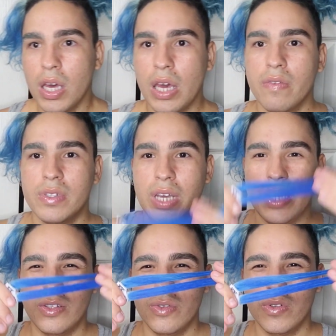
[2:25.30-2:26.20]
if
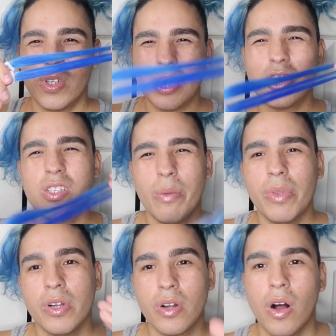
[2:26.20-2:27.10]
they do such
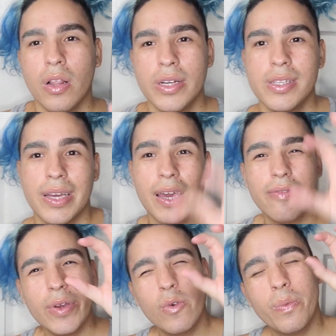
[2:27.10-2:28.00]
similar colors, like
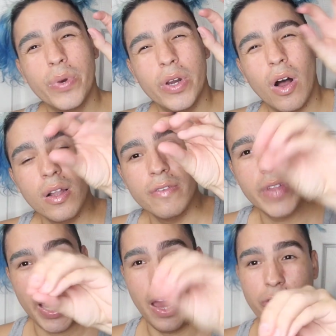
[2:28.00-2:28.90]
if you would put all of
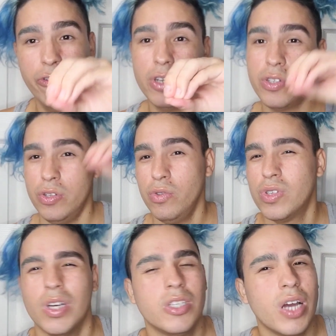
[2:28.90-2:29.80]
that effort to do
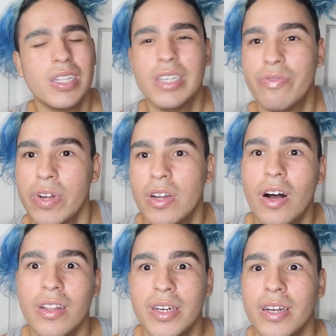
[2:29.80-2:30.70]
such a different
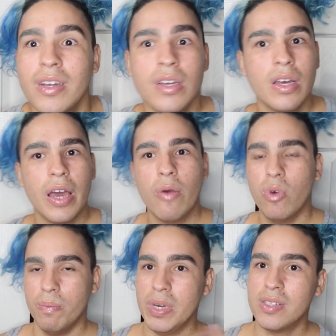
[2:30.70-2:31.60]
color, it
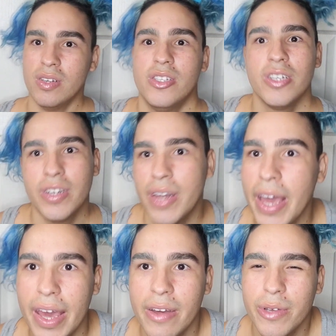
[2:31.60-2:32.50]
would be such a good
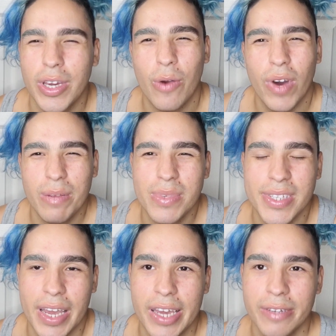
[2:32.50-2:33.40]
hit. You get what I'm
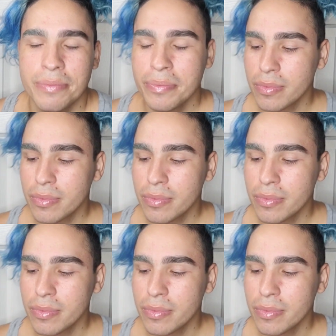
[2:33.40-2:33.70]
saying?